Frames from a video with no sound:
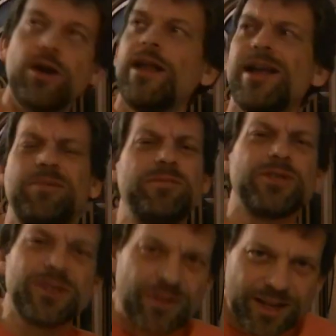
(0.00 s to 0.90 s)
And a lot of people
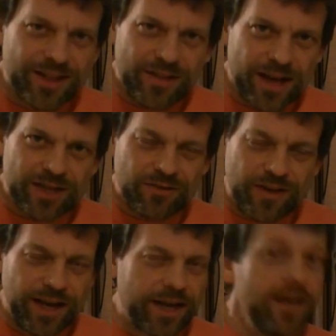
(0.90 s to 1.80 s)
still think that that's
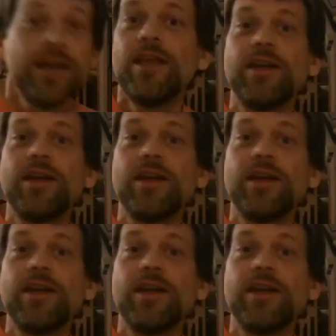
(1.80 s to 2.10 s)
fake.